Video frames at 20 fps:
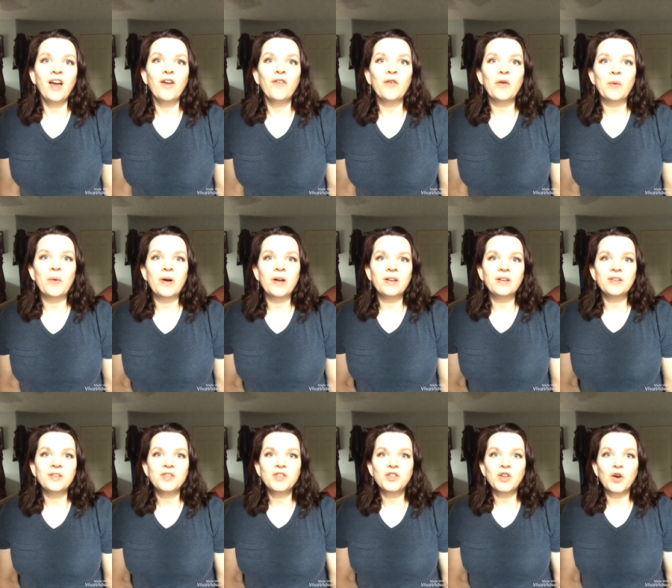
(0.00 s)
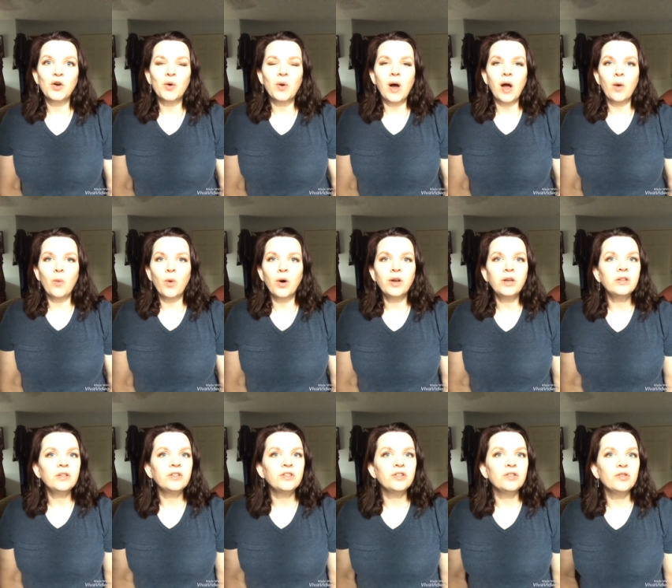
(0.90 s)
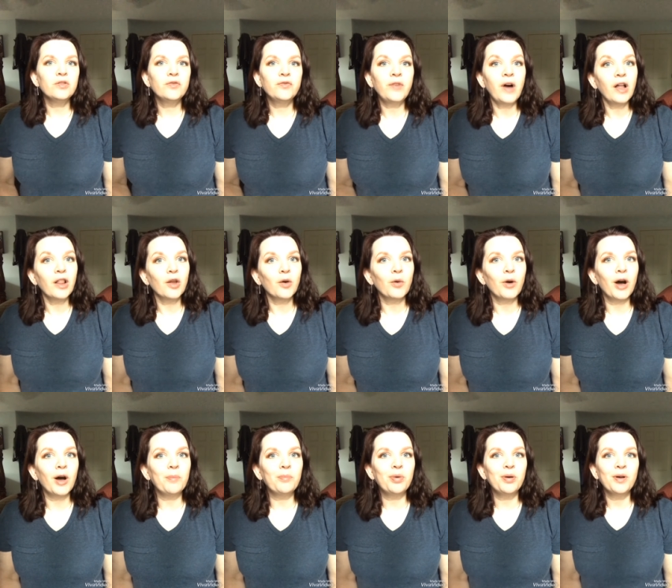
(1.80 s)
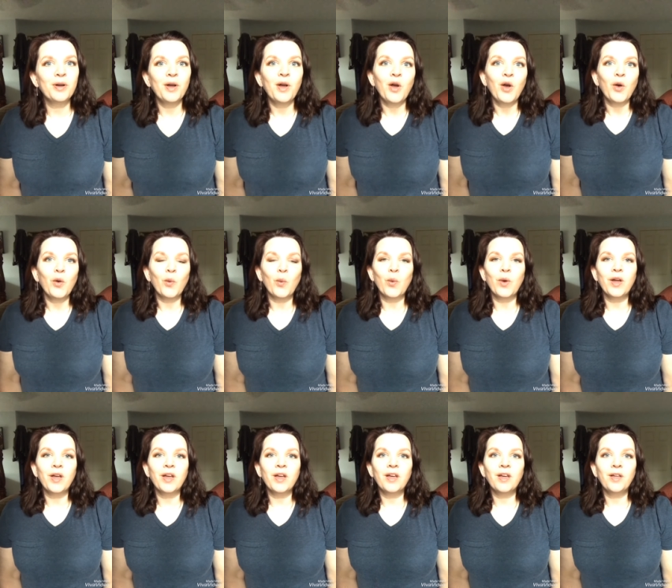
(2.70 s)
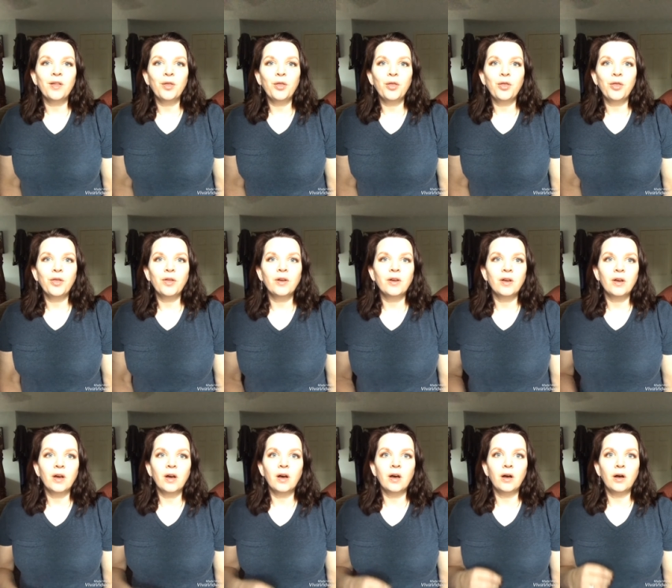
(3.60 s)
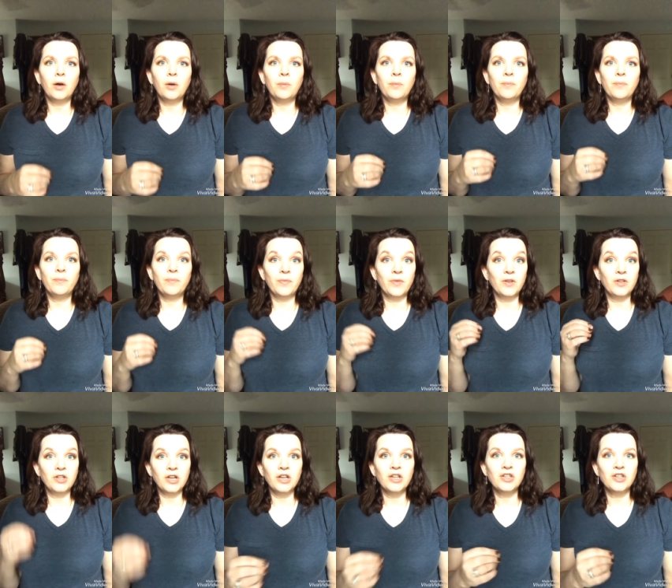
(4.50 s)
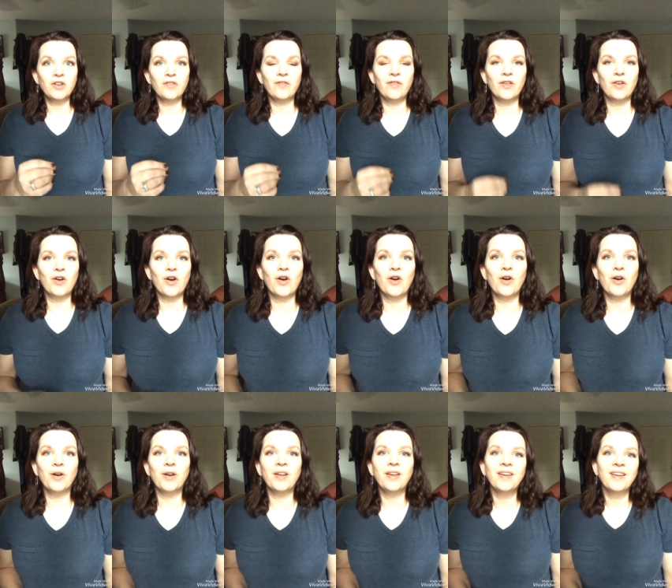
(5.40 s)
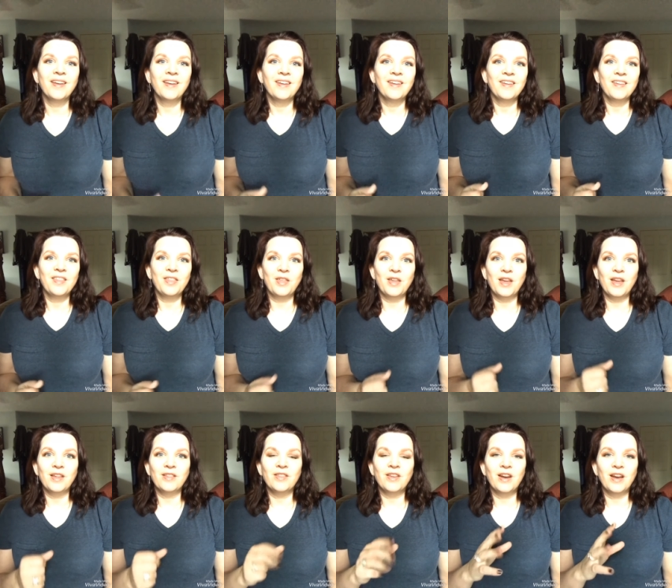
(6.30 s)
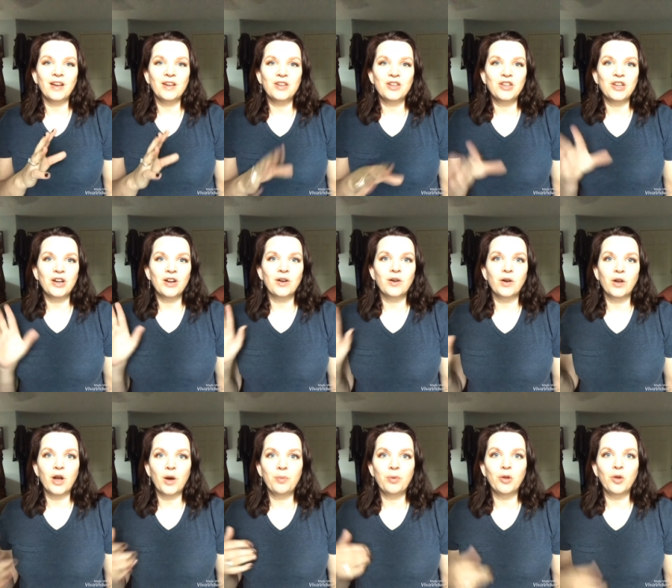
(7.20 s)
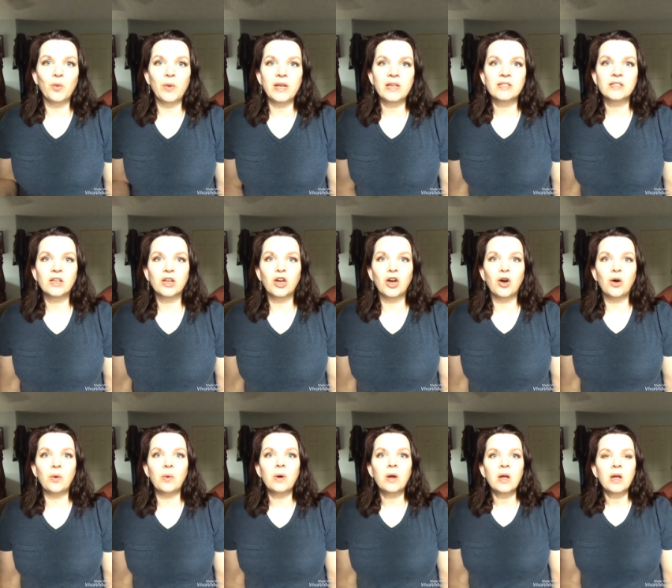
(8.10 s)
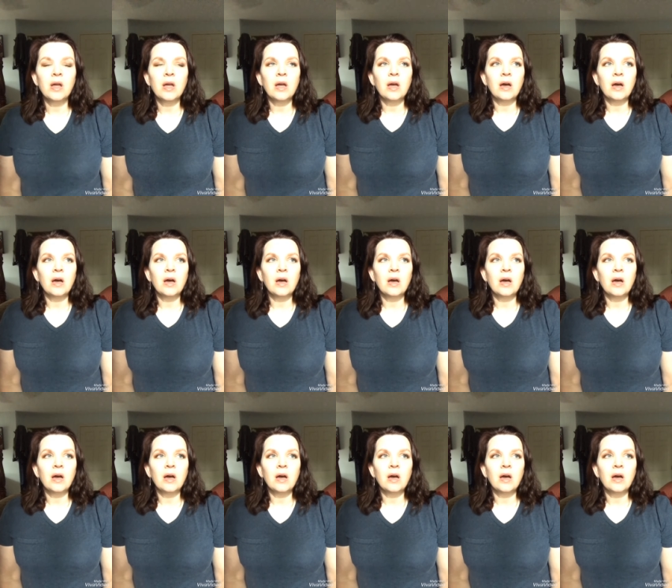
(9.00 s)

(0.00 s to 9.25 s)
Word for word: Hey everyone, so I wanted to follow up with um, the changing of the guard thing that I had shared a couple of weeks ago.